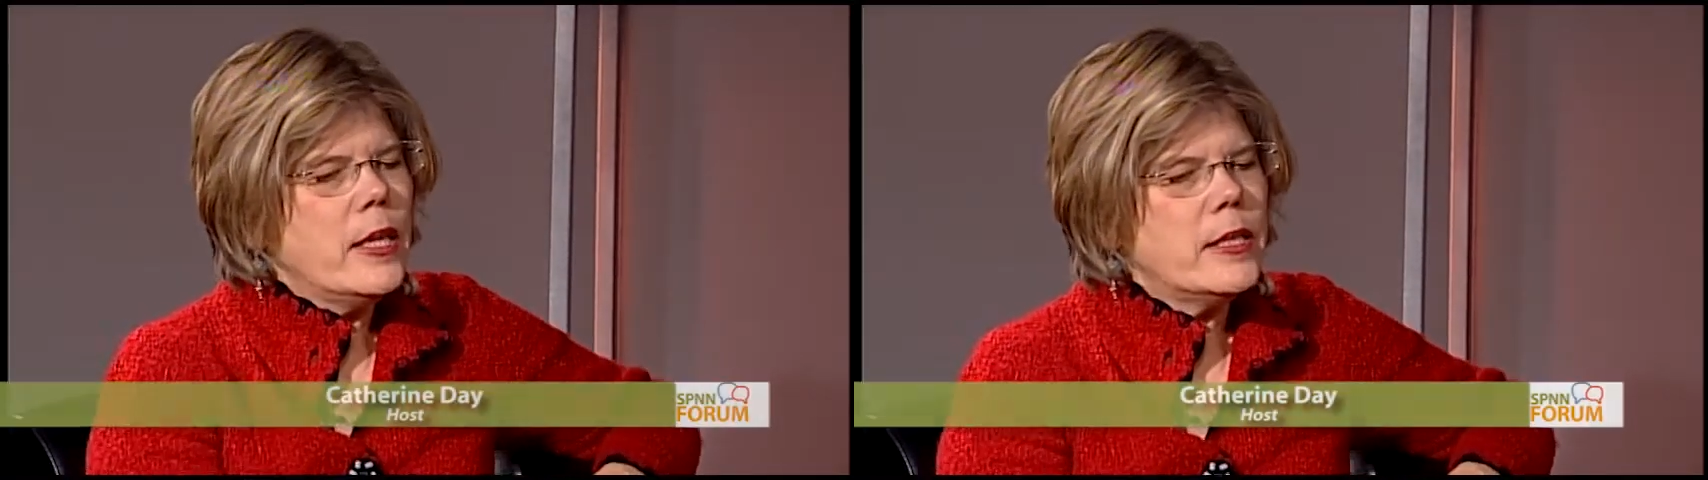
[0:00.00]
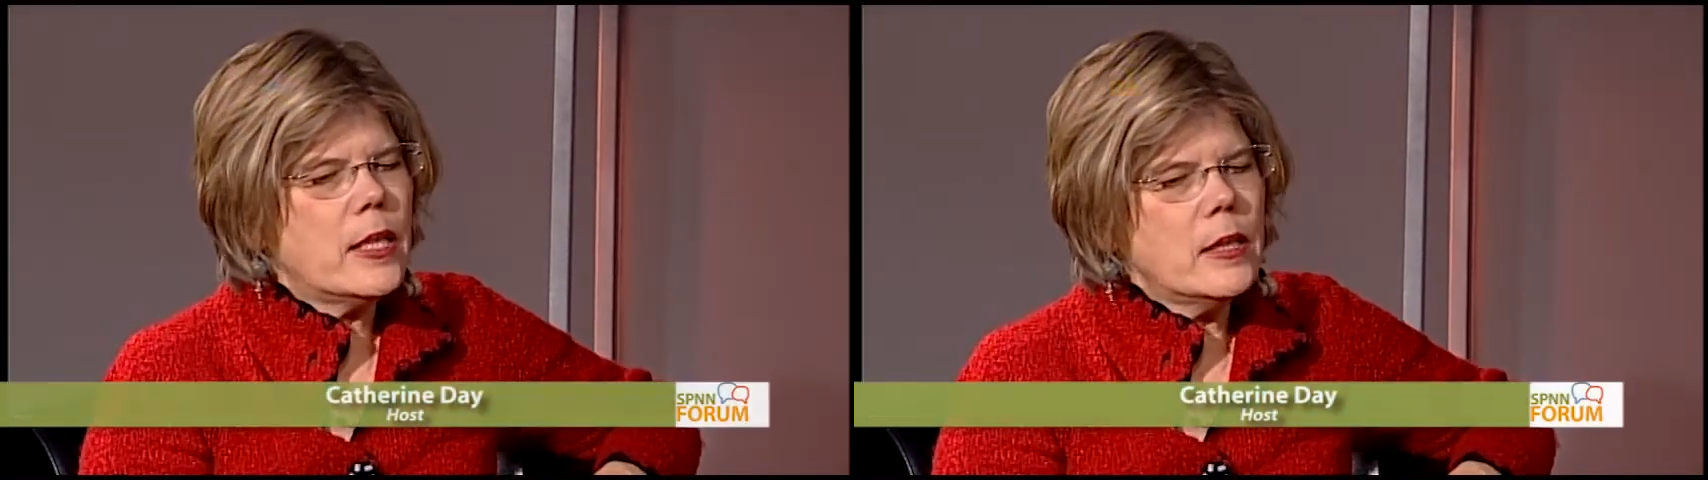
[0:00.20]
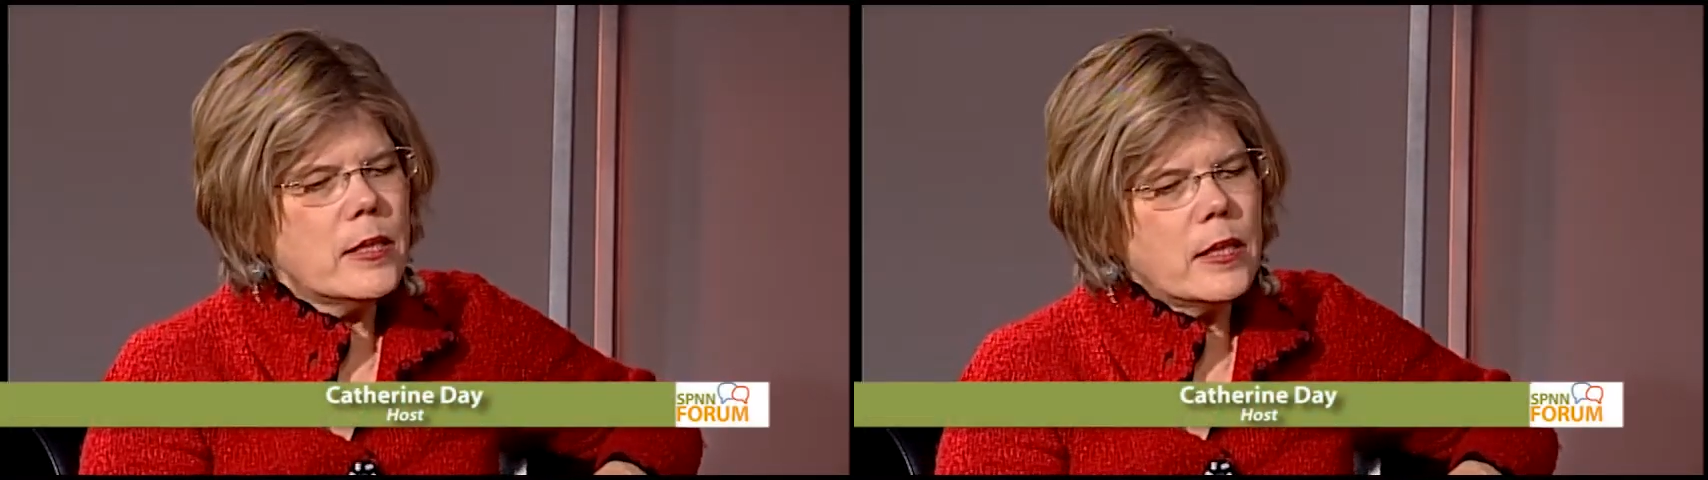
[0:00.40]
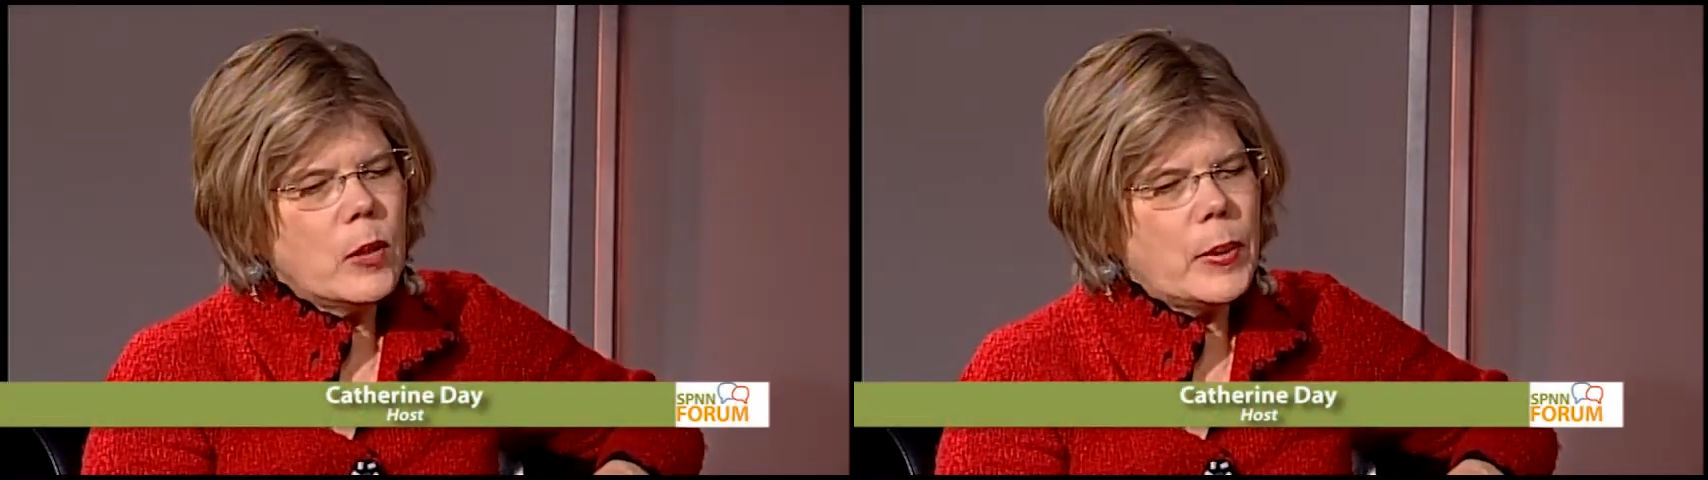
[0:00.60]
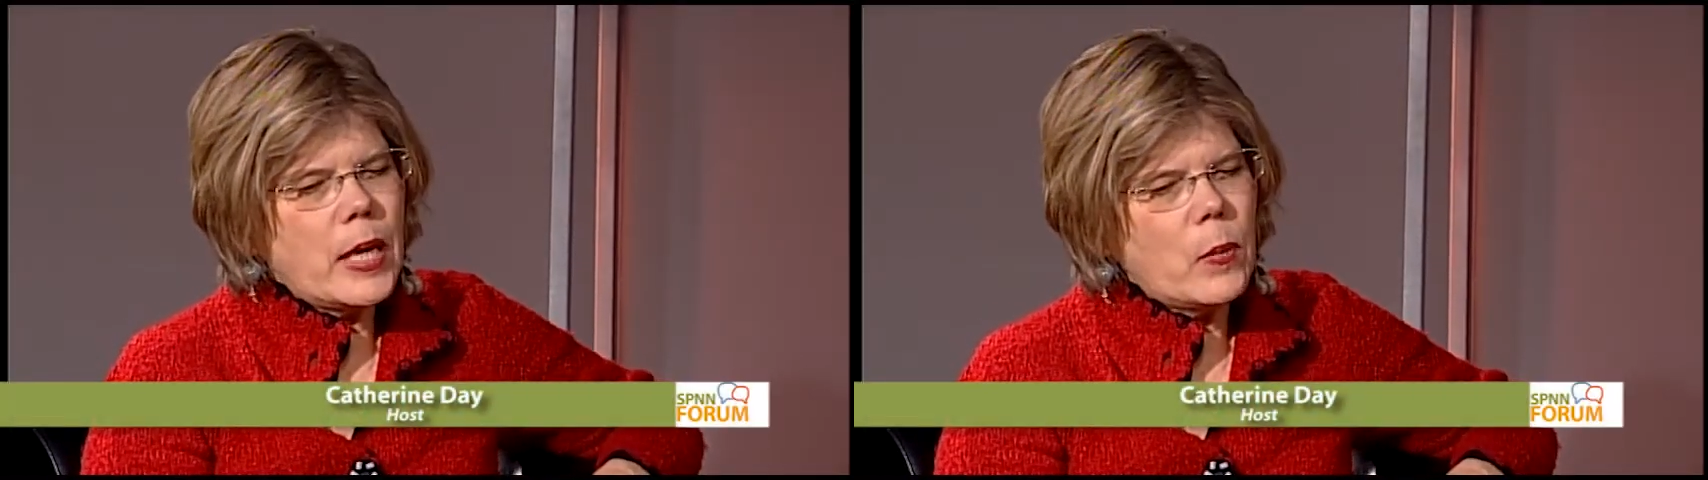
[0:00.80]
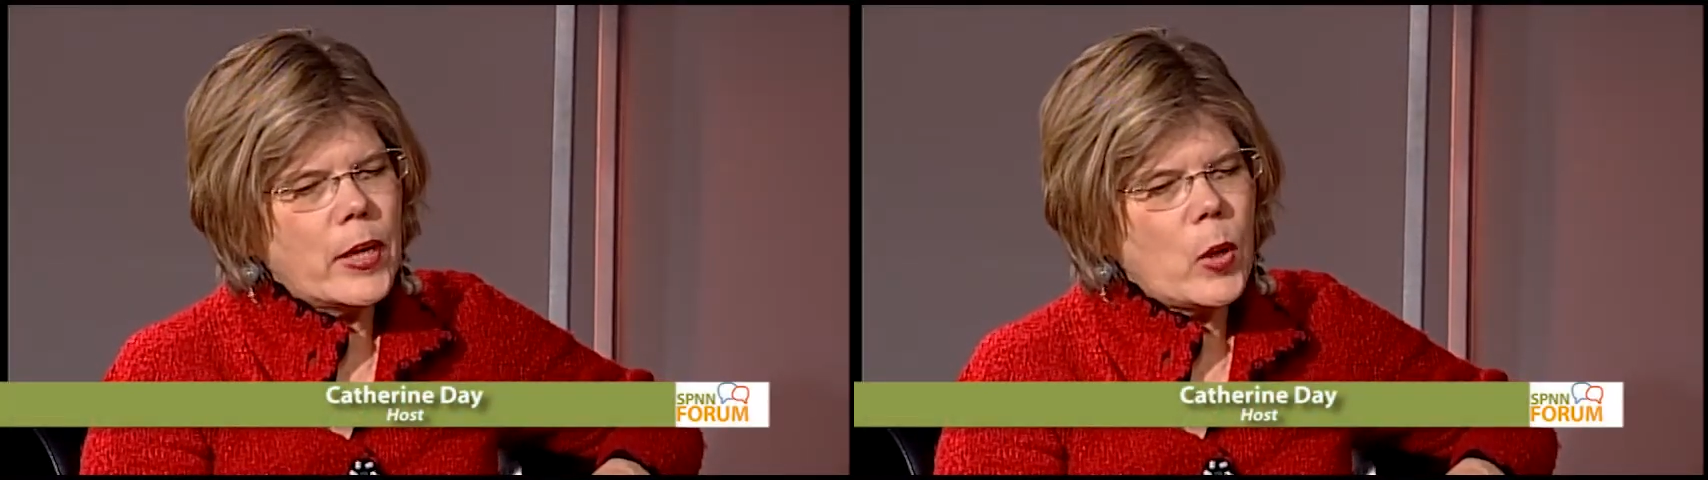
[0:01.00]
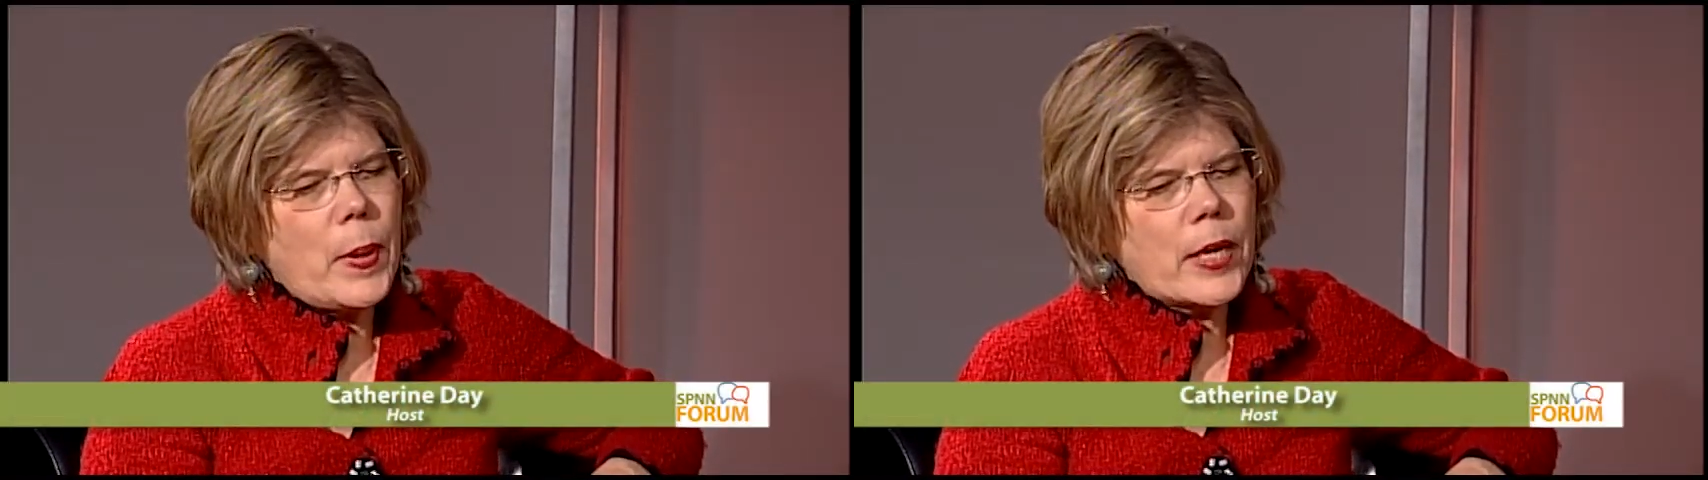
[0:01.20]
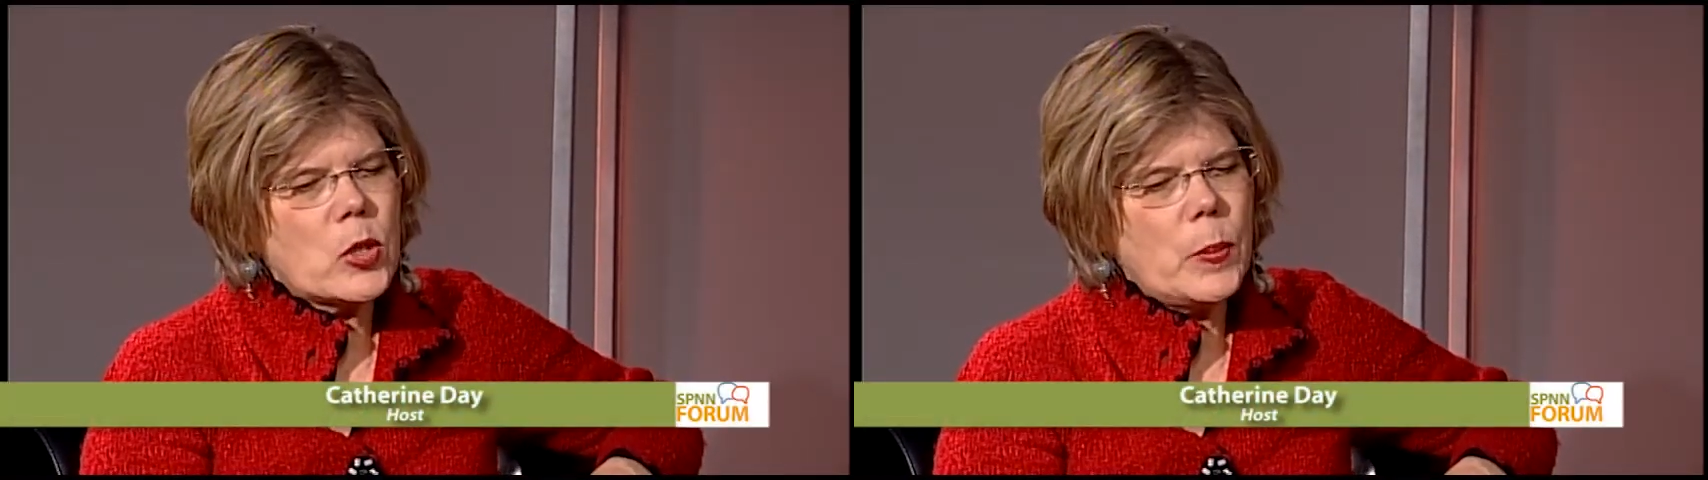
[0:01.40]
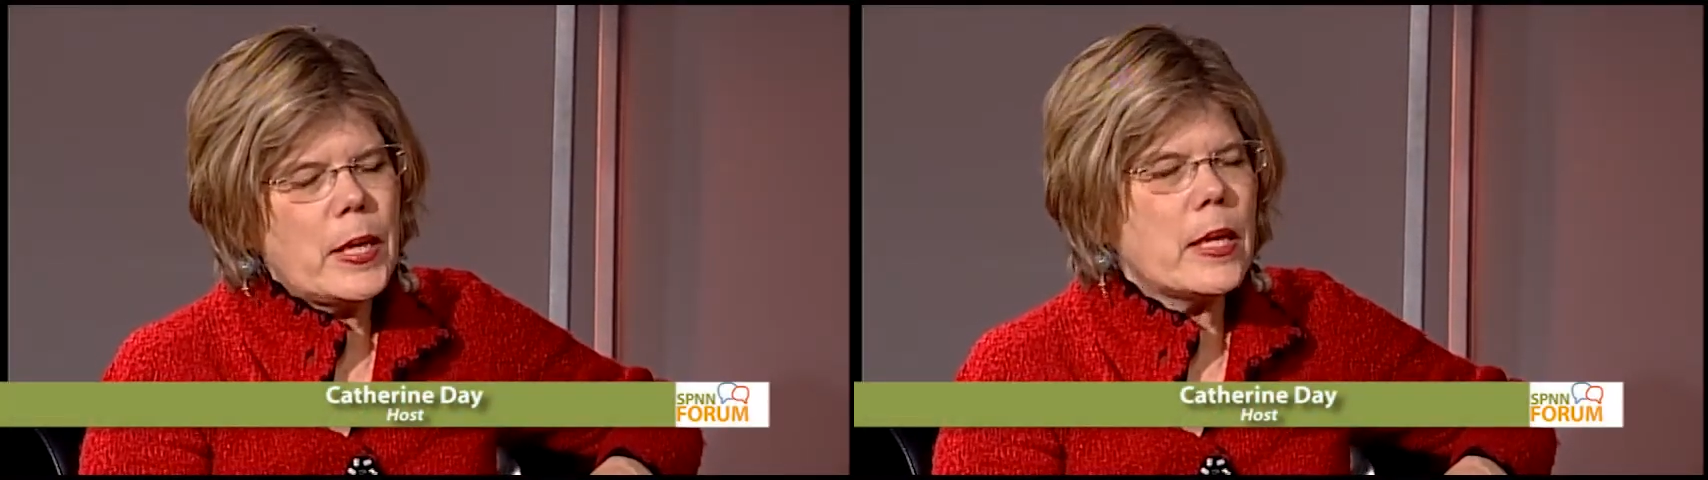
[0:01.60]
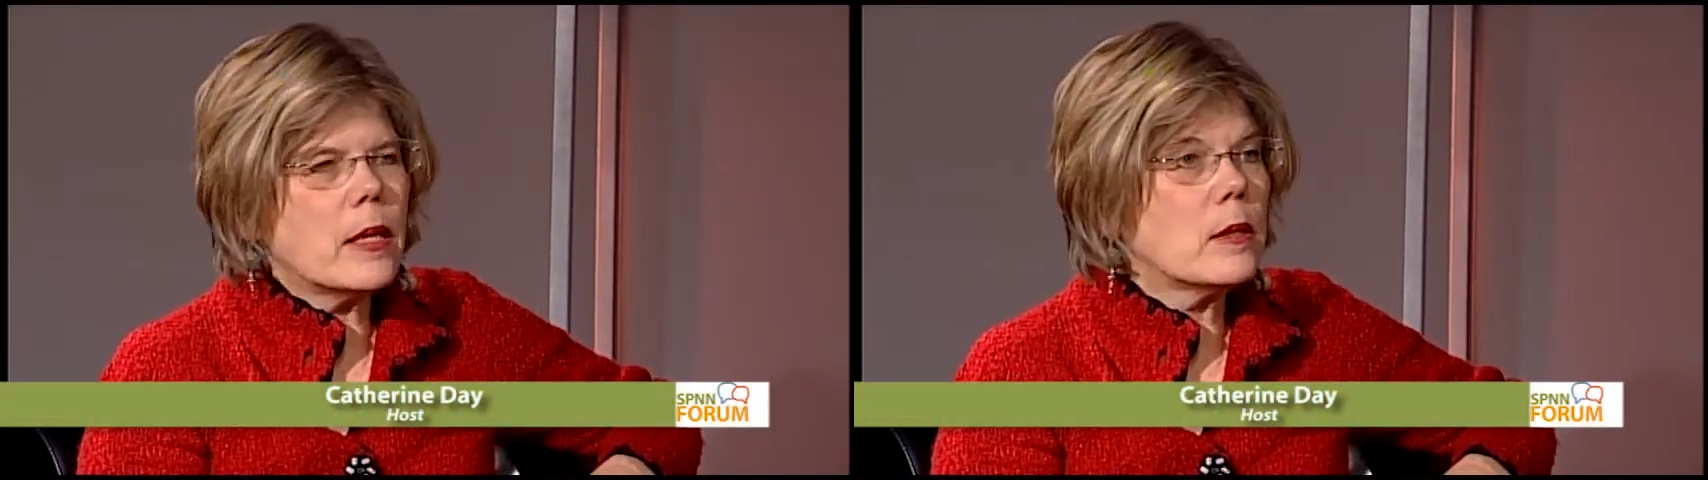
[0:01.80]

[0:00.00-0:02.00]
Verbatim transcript: Tell us a little bit, I want to go back to being a